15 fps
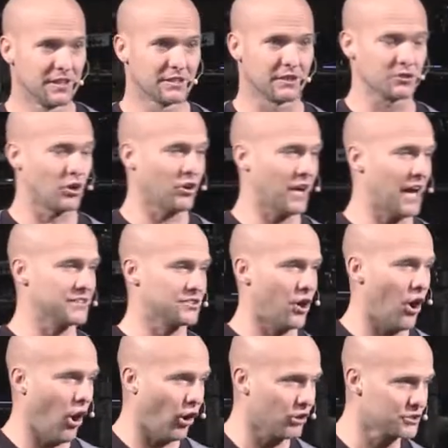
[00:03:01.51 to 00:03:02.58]
There's all kinds of
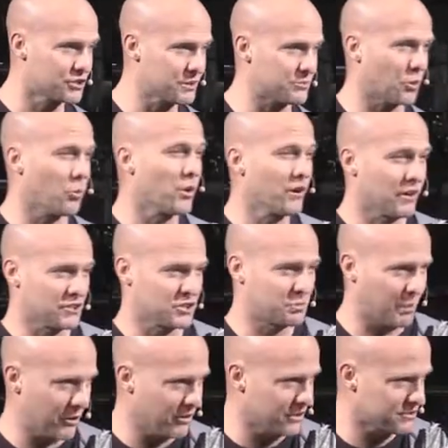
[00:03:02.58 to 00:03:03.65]
hardship that we're
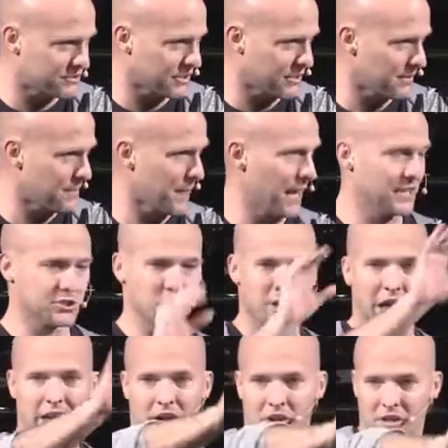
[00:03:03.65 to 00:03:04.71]
experiencing. And so you
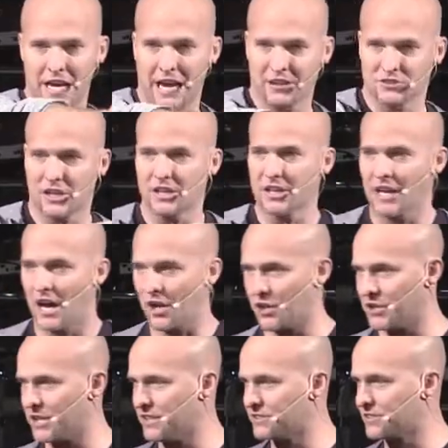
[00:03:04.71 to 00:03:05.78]
got it on the outside, you got it on
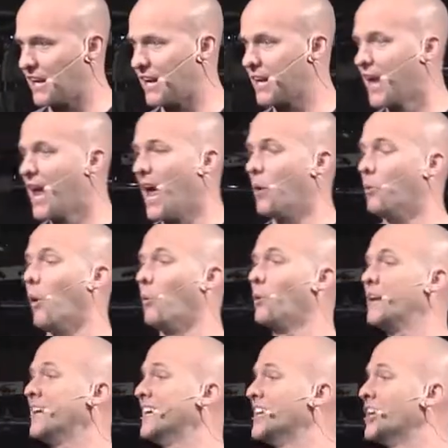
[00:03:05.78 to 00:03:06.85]
the inside. And what we need